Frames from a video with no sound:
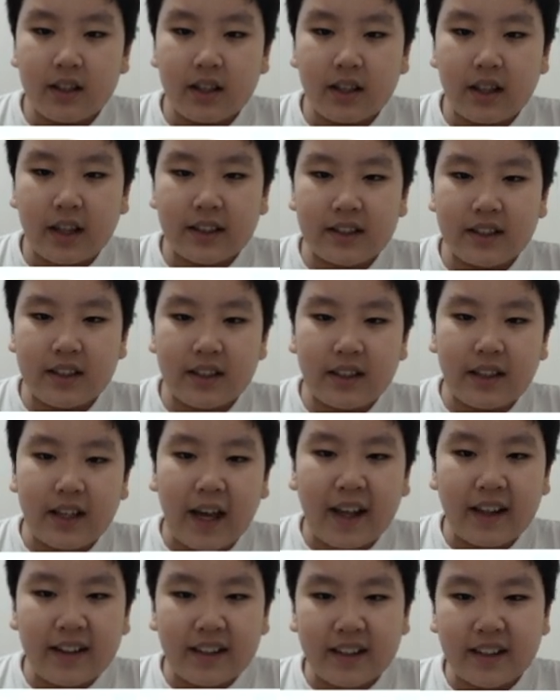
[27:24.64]
like the
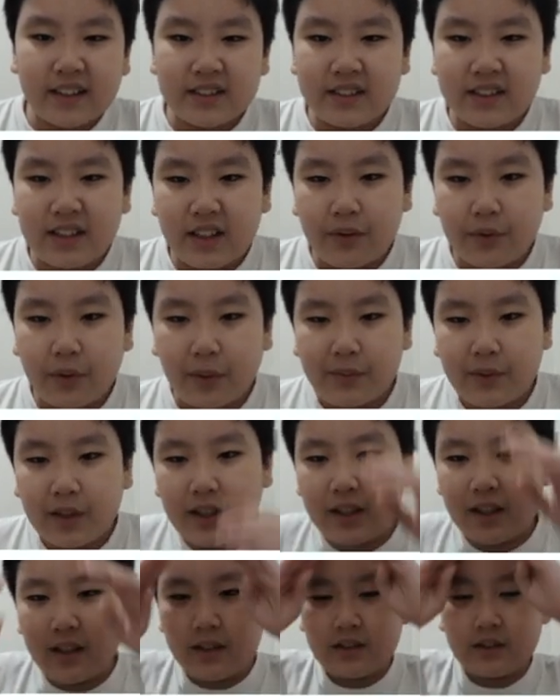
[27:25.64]
galaxy from
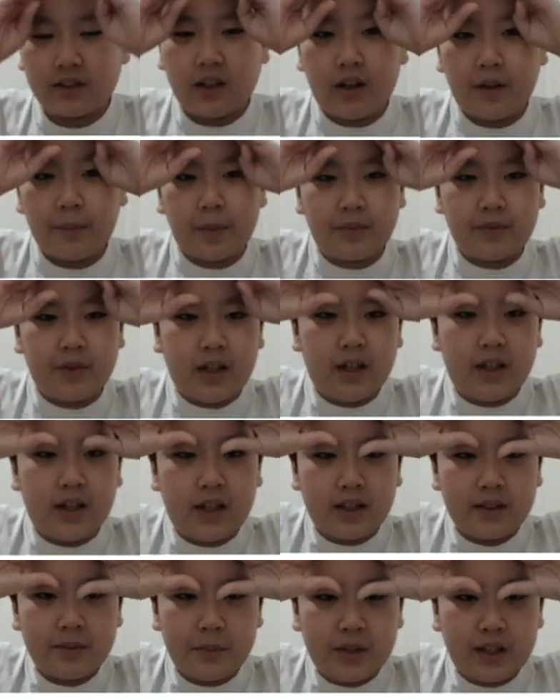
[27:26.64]
the top of the
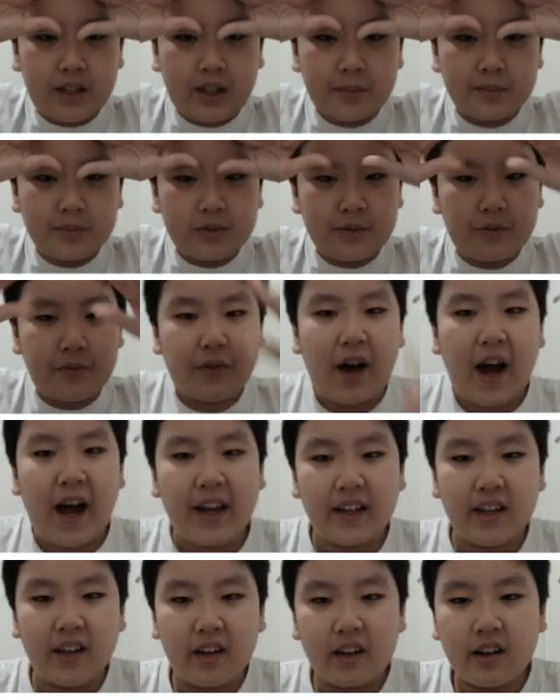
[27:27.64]
head becomes
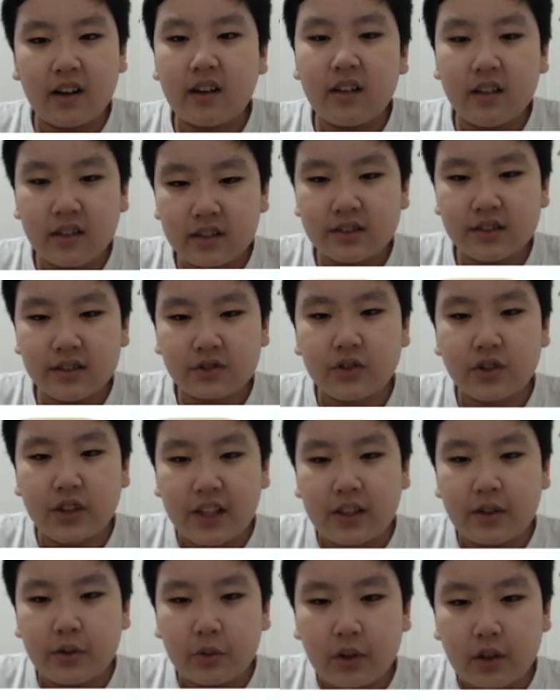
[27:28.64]
fire. It's
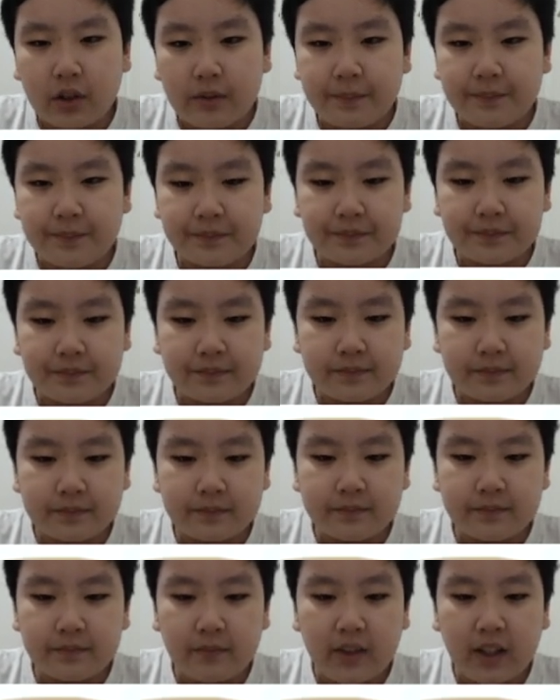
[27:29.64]
really cool.
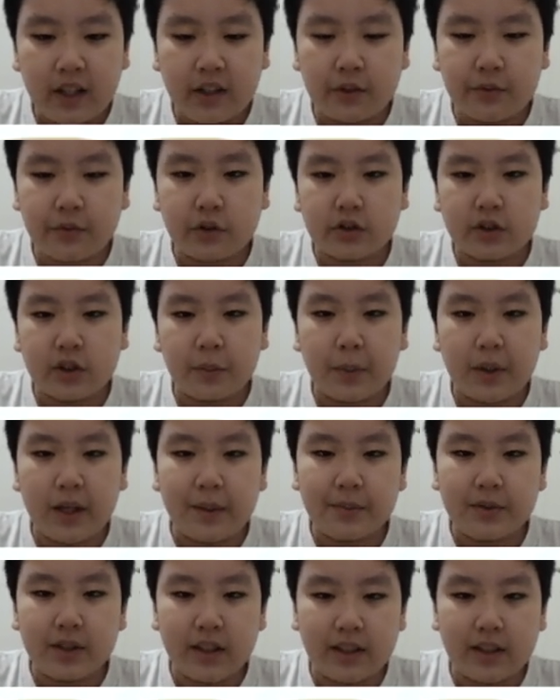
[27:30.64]
And of course it
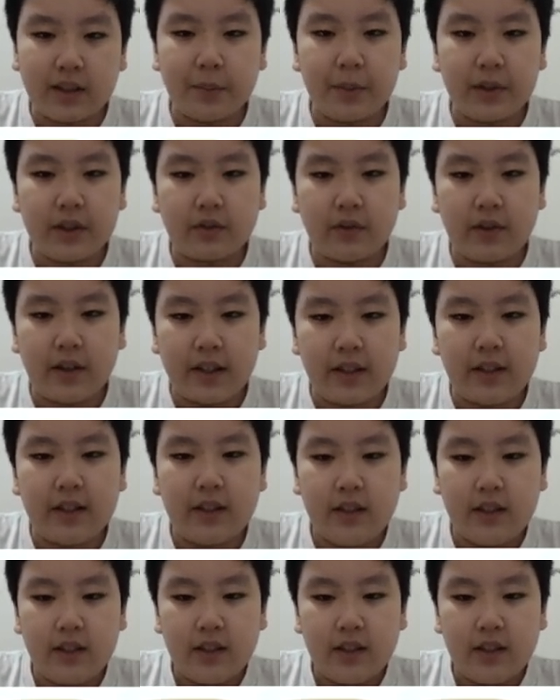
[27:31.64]
becomes a little bit red.